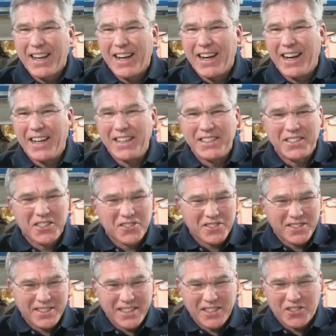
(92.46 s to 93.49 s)
uh,
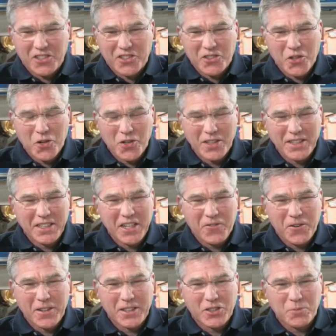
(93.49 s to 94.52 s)
just it's a totally
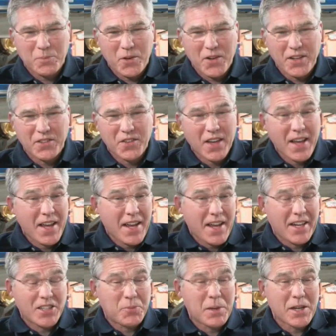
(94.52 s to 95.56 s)
different experience
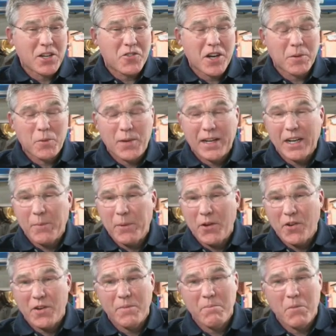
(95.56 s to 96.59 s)
and it's been incredible we got up
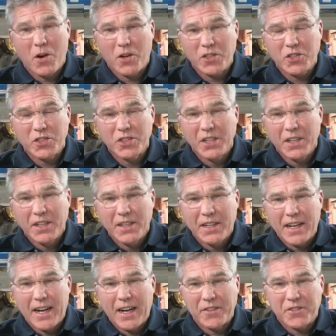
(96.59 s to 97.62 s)
here in march
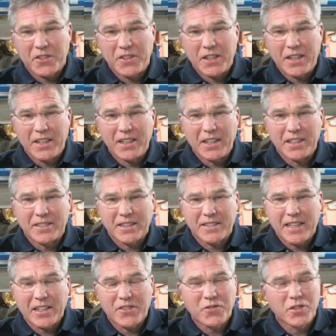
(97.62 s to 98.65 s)
after uh, a
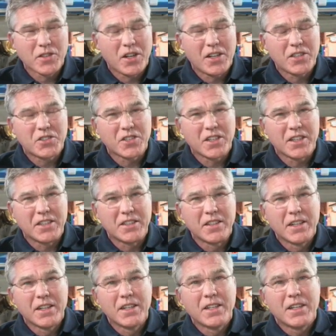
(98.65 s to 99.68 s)
successful launch on
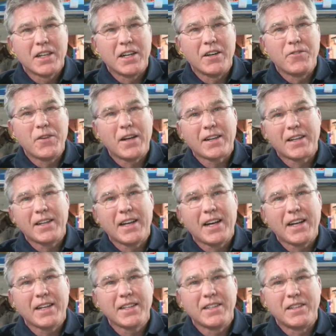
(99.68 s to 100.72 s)
uh, falcon
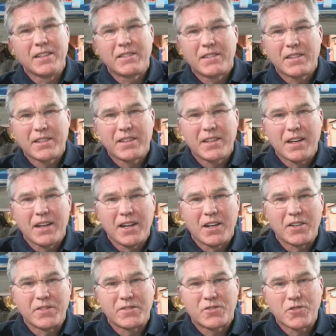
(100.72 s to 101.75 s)
9 and
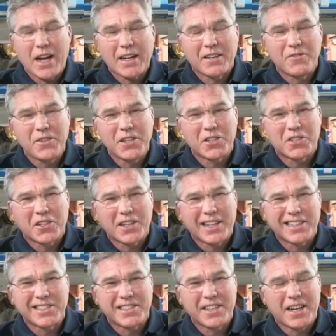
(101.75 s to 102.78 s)
our dragon vehicle
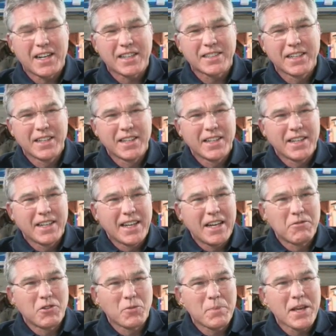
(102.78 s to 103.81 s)
got us docked
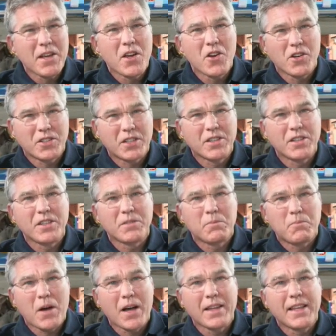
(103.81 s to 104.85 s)
and we'll be here till
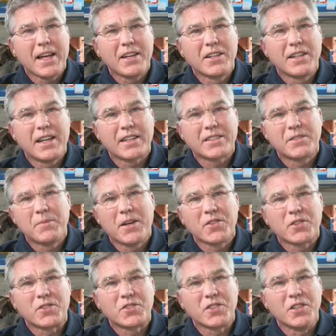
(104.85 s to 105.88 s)
probably the end of next
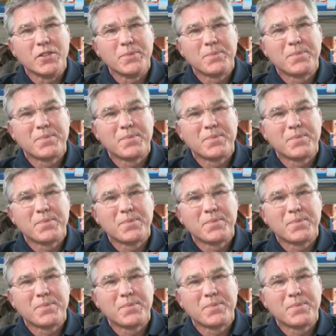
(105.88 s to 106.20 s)
month or so